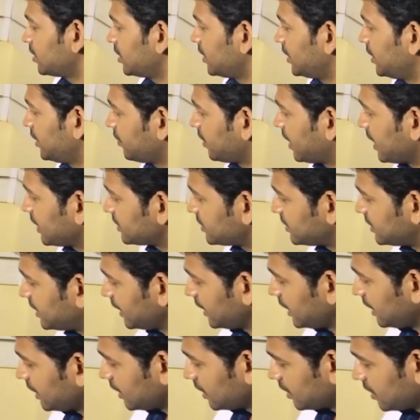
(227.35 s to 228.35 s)
you can
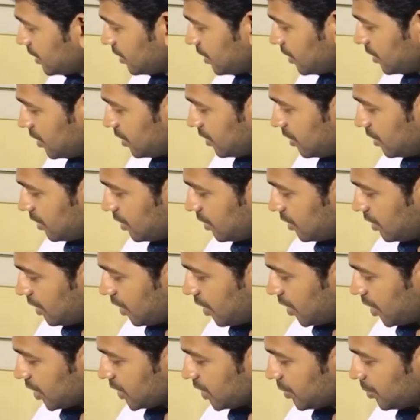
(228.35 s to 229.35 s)
see
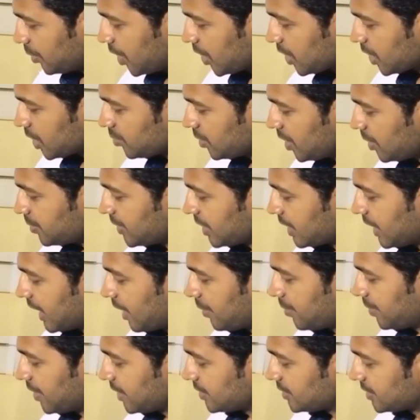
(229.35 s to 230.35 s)
on the bottom of the
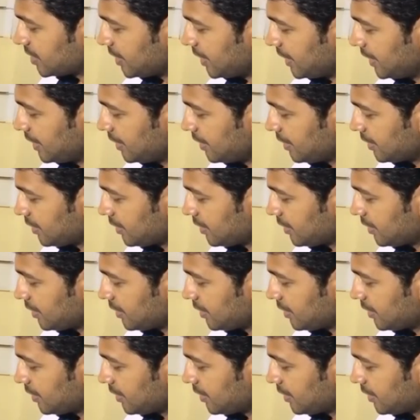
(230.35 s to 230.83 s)
camera screen.